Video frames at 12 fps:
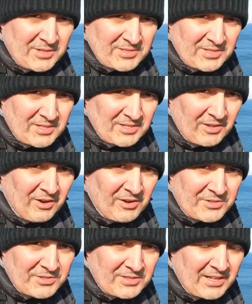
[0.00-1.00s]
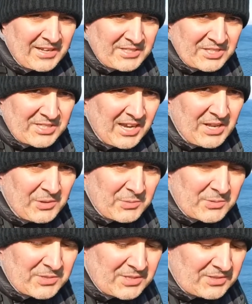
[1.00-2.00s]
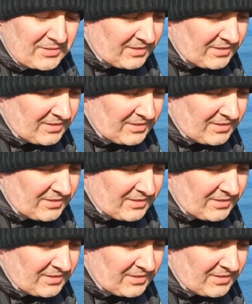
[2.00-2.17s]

of the harsh light and shadows, and